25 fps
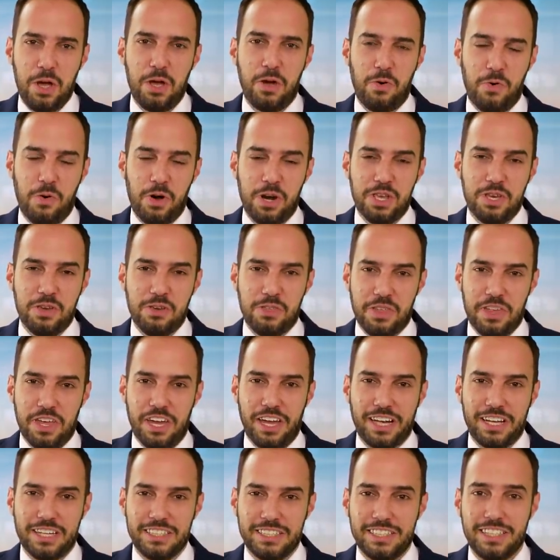What do you
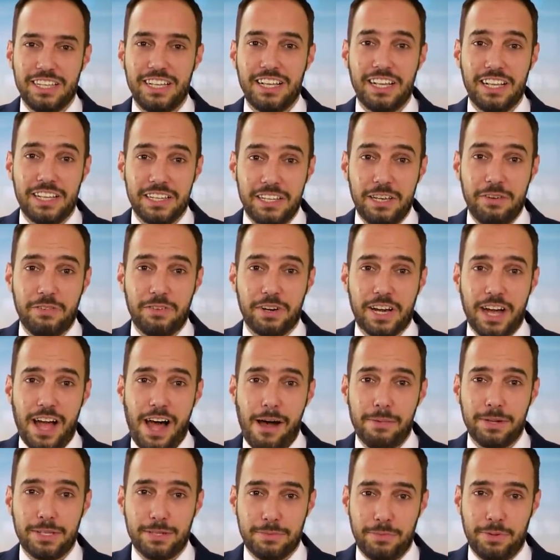think? Leave your
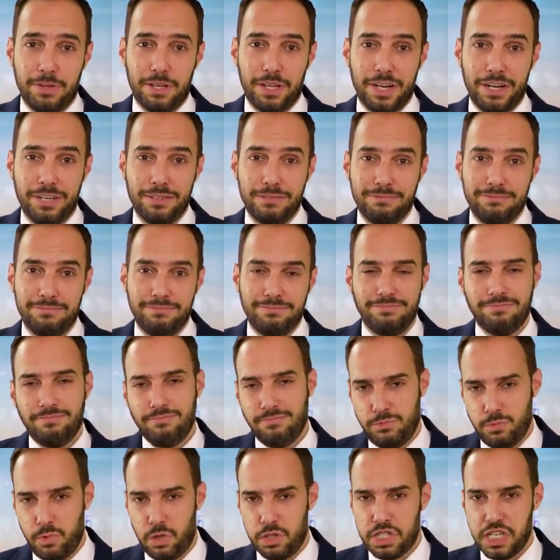comments below.
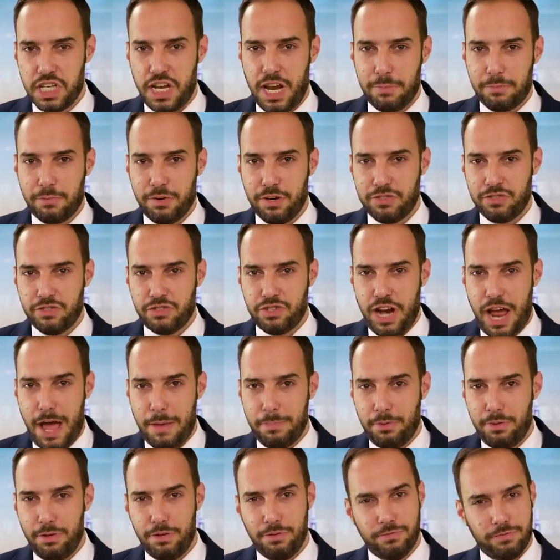Once again, I'm Chris
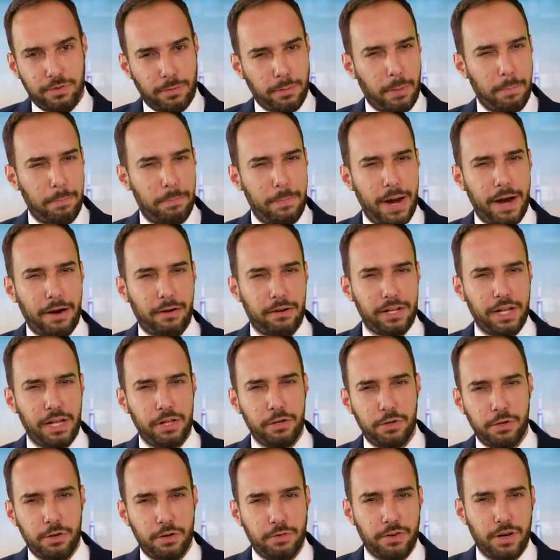Chappell from a
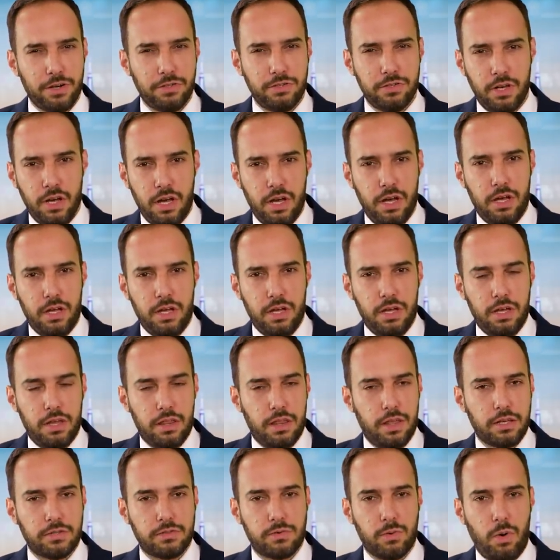parallel universe.
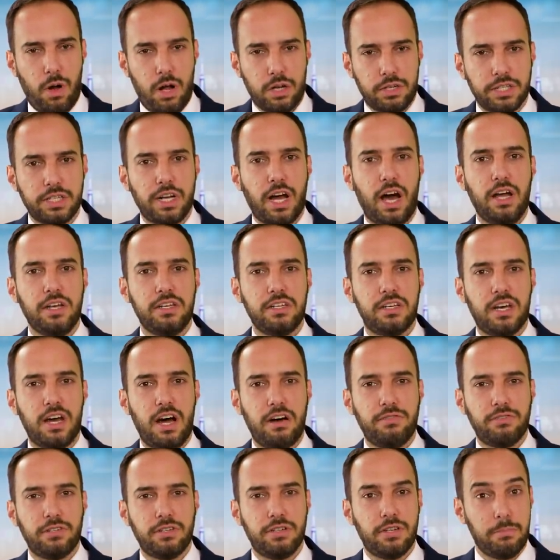Thanks for watching
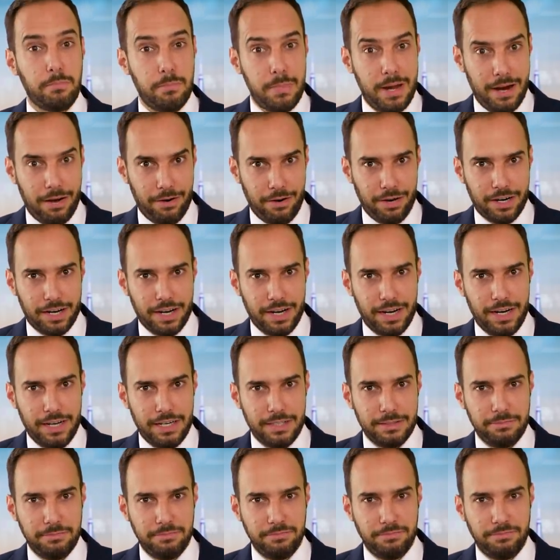Uncovered
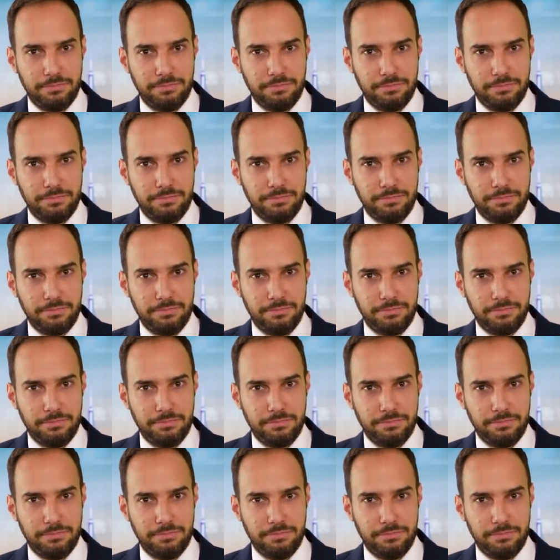America.